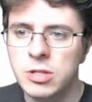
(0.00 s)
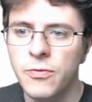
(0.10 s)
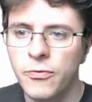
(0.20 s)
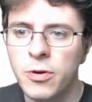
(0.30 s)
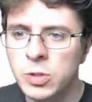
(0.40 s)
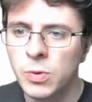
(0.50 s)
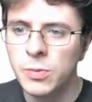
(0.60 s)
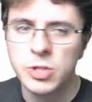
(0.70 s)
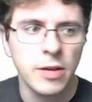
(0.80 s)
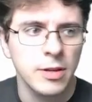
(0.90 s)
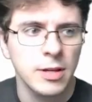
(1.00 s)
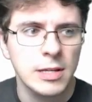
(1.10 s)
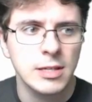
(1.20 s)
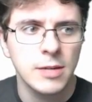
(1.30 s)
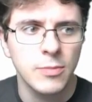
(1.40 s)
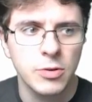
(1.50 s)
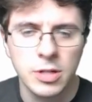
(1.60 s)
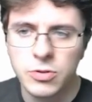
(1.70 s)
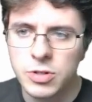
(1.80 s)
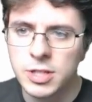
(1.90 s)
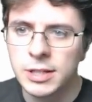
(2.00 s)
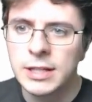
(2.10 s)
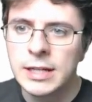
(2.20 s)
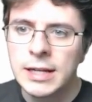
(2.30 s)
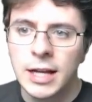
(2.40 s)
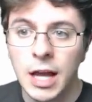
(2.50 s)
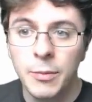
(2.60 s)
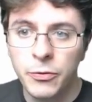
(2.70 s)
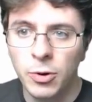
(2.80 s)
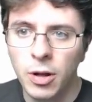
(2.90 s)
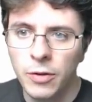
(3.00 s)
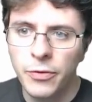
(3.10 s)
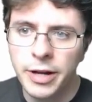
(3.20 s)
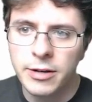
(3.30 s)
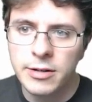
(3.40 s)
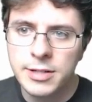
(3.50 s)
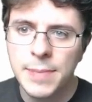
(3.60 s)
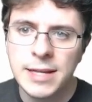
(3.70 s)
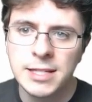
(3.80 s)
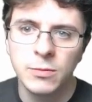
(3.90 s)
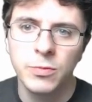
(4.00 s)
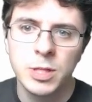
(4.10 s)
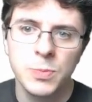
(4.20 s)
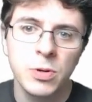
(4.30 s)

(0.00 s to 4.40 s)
The first one, which I think is the most interesting, common for all fighters, basic movements.